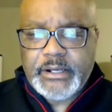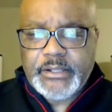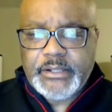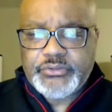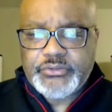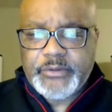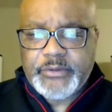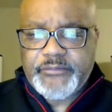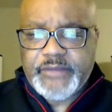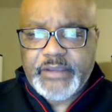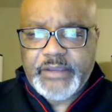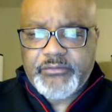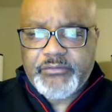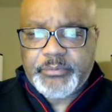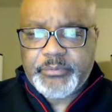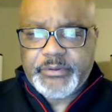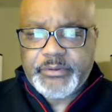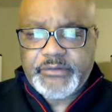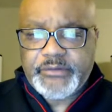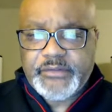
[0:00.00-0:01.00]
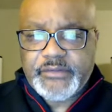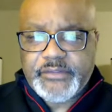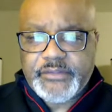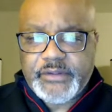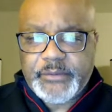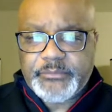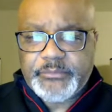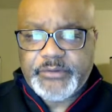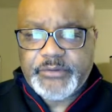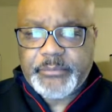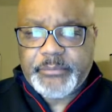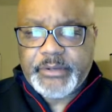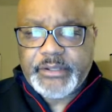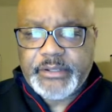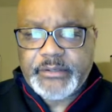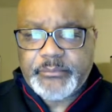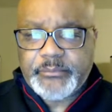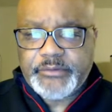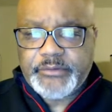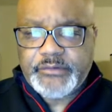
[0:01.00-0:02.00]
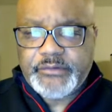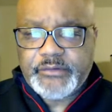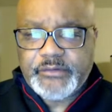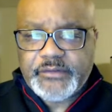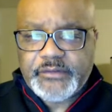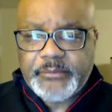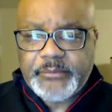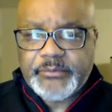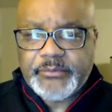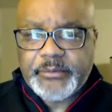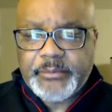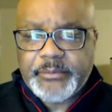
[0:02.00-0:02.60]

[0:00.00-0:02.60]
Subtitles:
do me a favor, please hit the thumbs up button. Please hit the thumbs up